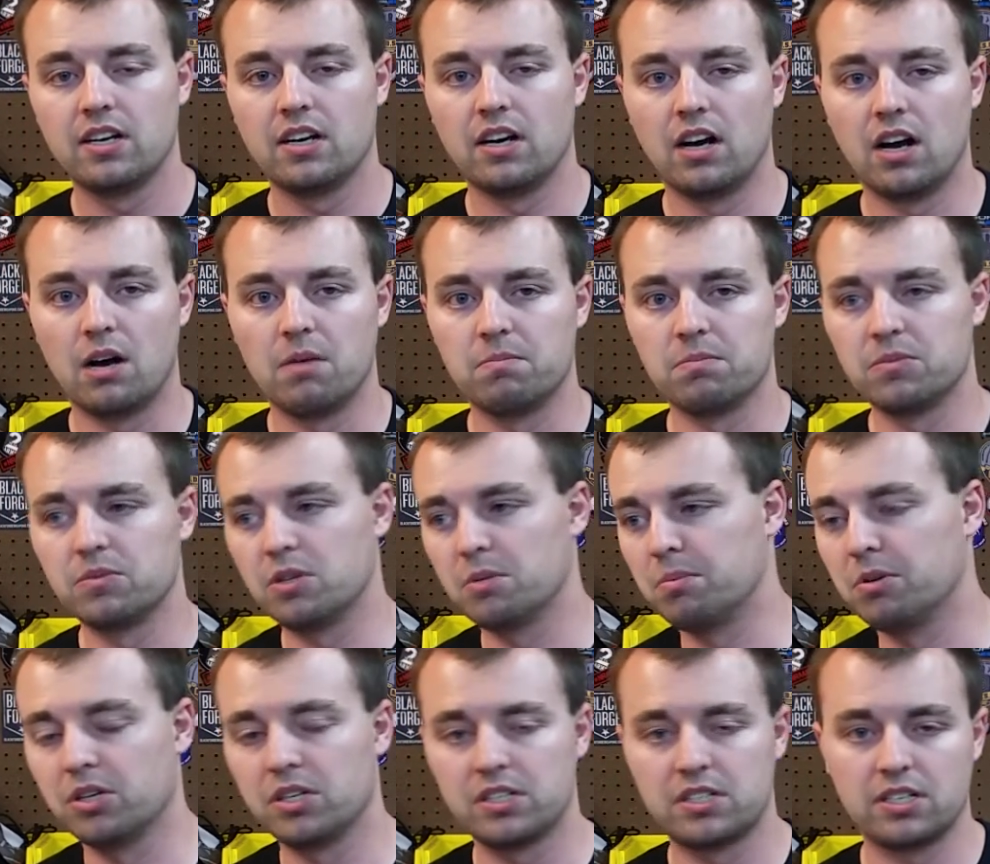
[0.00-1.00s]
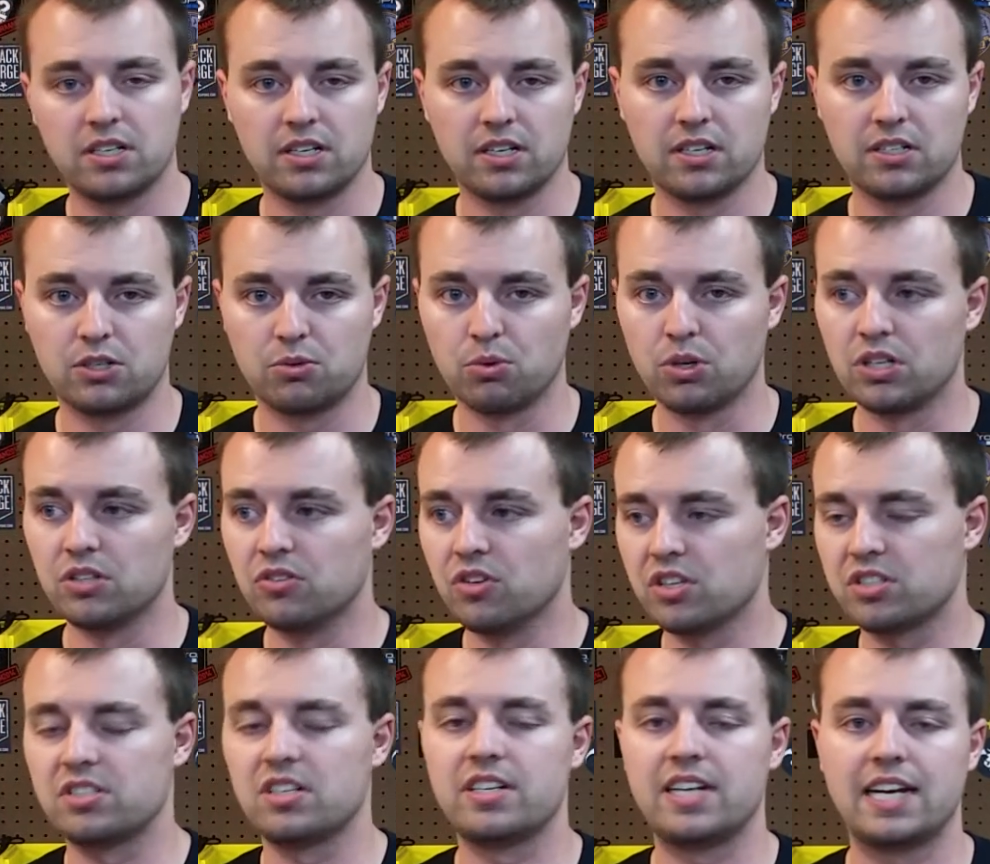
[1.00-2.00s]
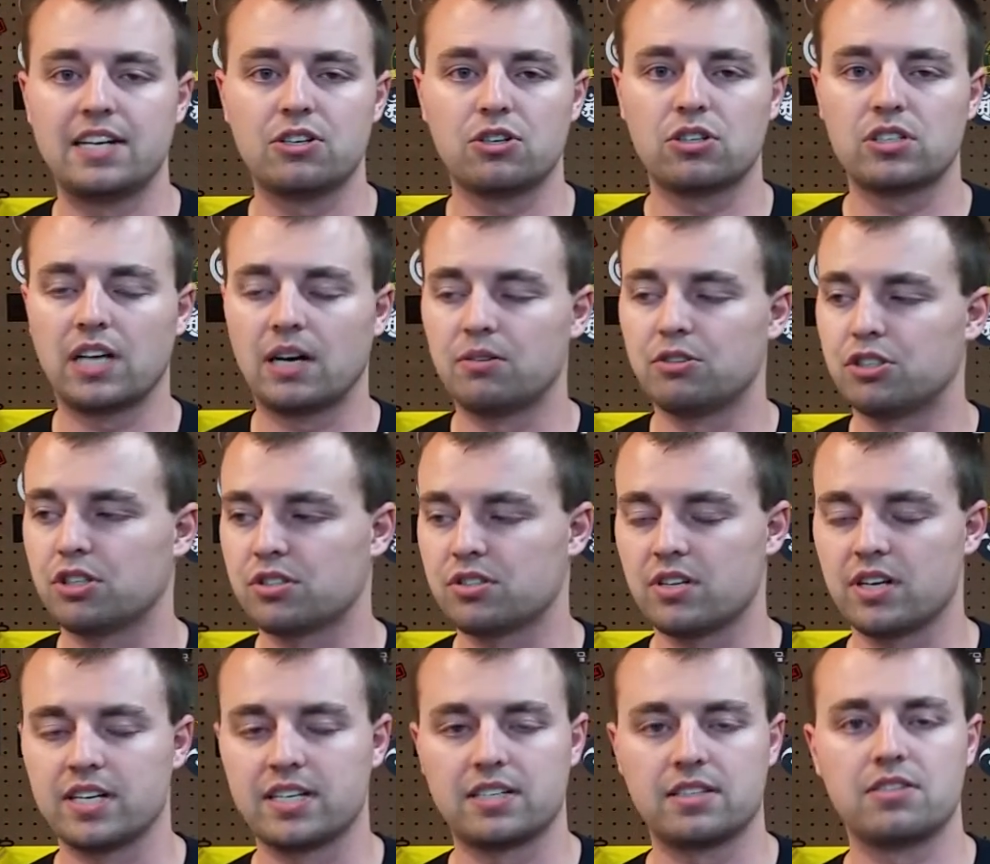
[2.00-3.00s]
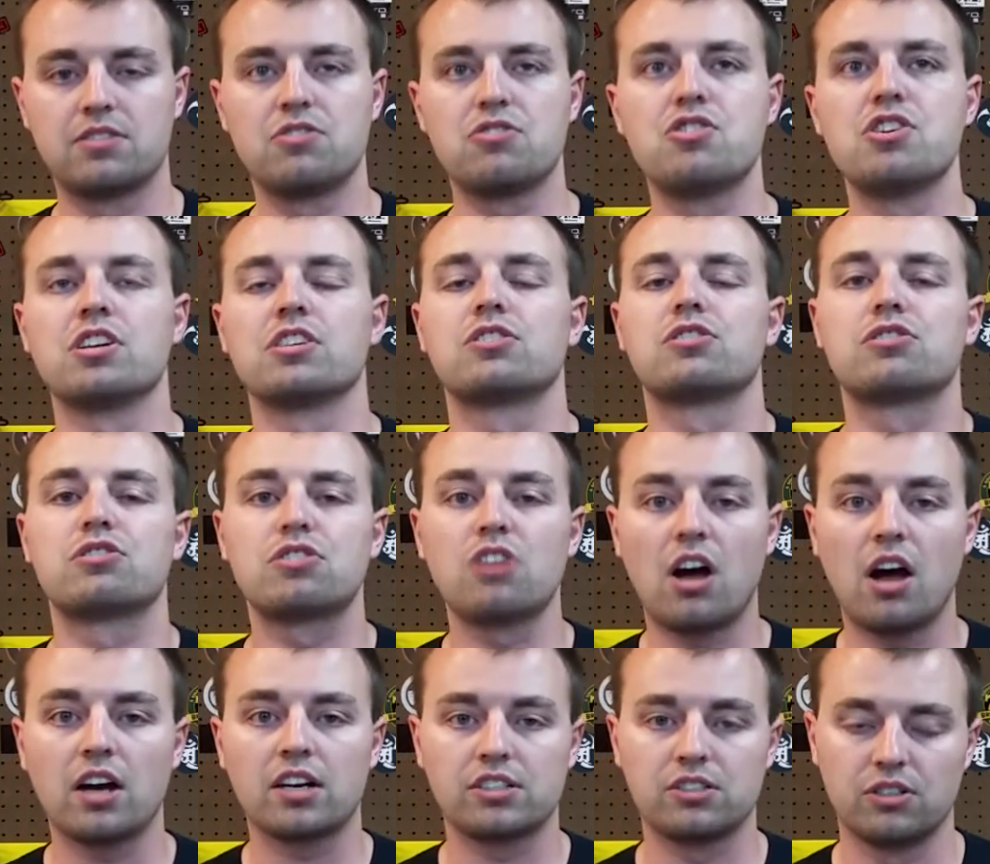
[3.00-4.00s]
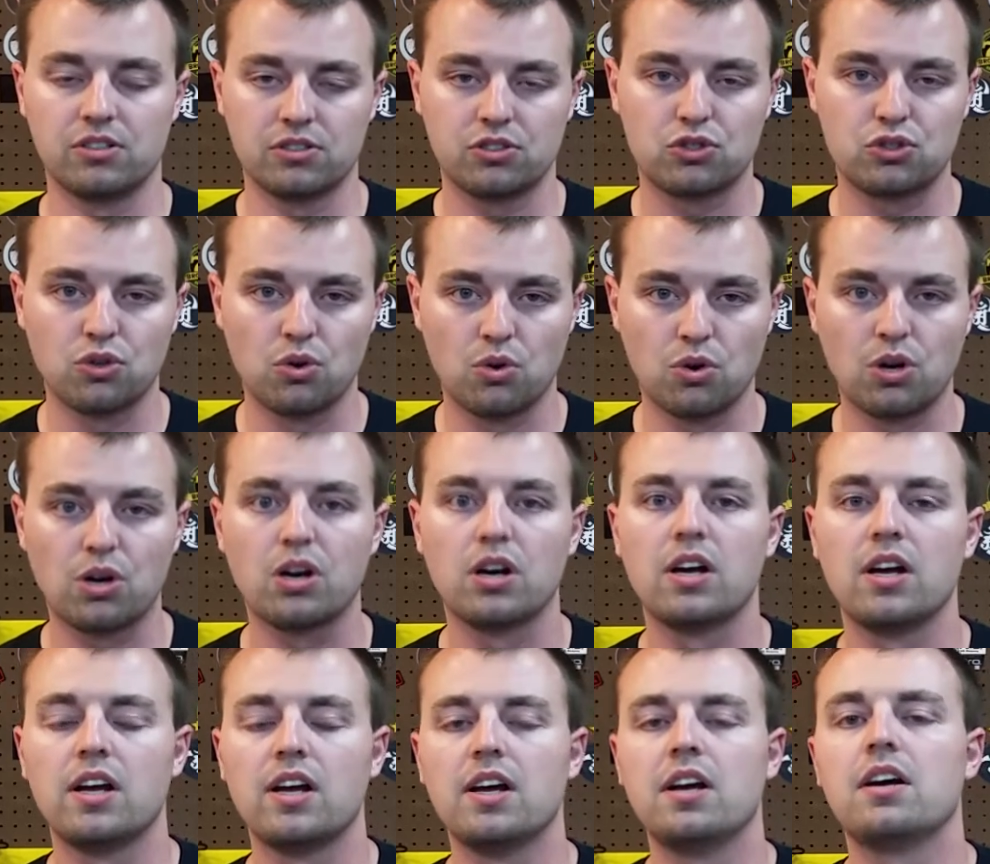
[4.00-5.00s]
the ability to really listen to Daniel because I was just like, it sucks, it's sore.